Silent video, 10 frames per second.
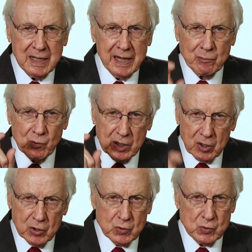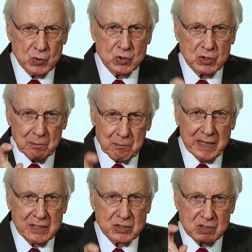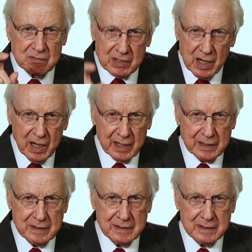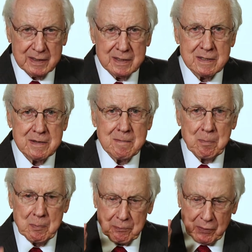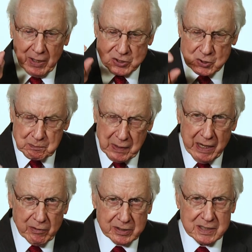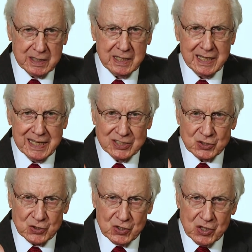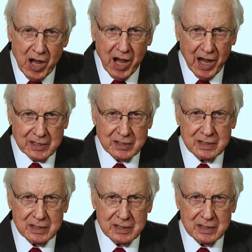and we lose the best of God. Prosperity is not